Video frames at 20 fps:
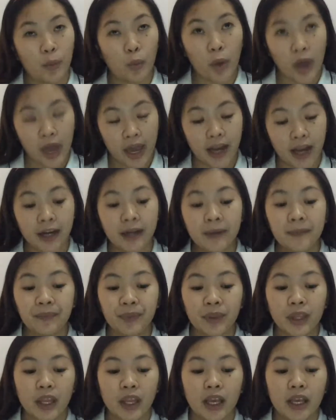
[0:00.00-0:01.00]
where
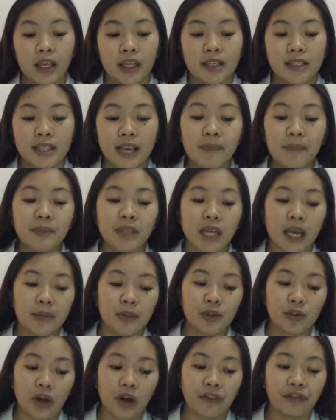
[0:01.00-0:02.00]

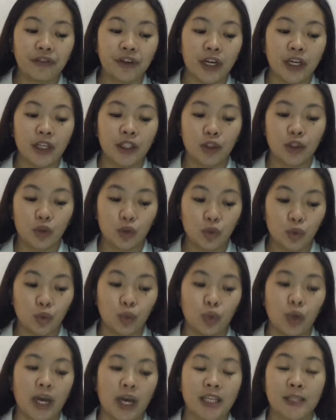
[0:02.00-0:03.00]
sometimes referred
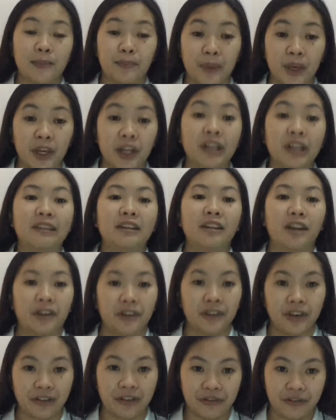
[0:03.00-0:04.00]
to as peer
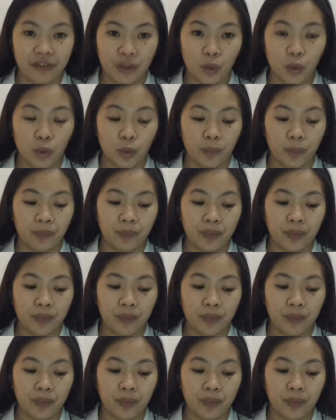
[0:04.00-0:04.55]
review,